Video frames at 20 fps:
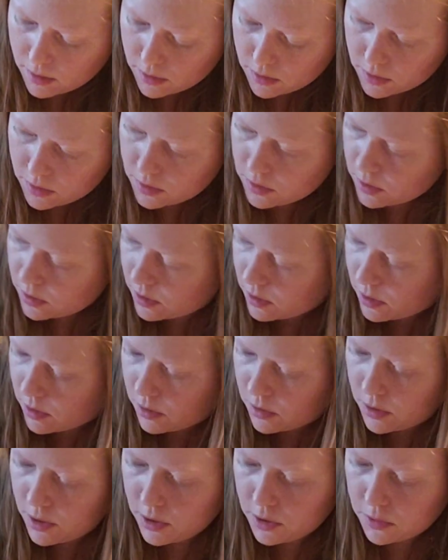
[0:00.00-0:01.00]

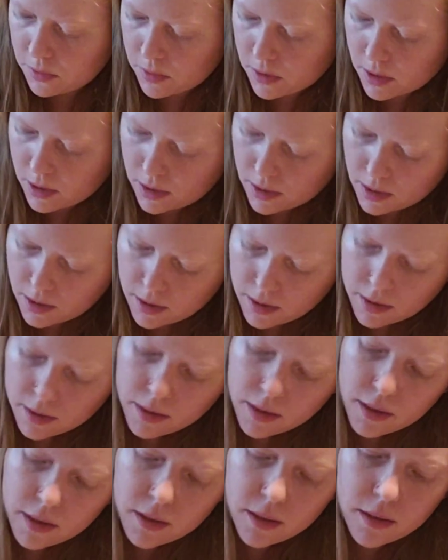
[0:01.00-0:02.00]
So this one
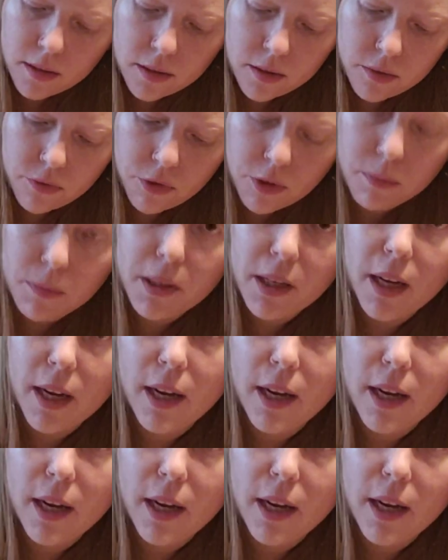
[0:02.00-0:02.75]
is from the